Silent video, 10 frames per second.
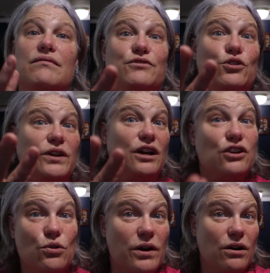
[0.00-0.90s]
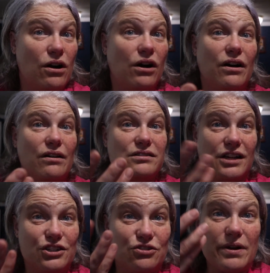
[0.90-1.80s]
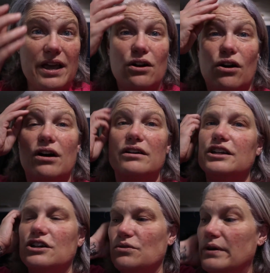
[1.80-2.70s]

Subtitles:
doing underwear hauls, lingerie haul, you know,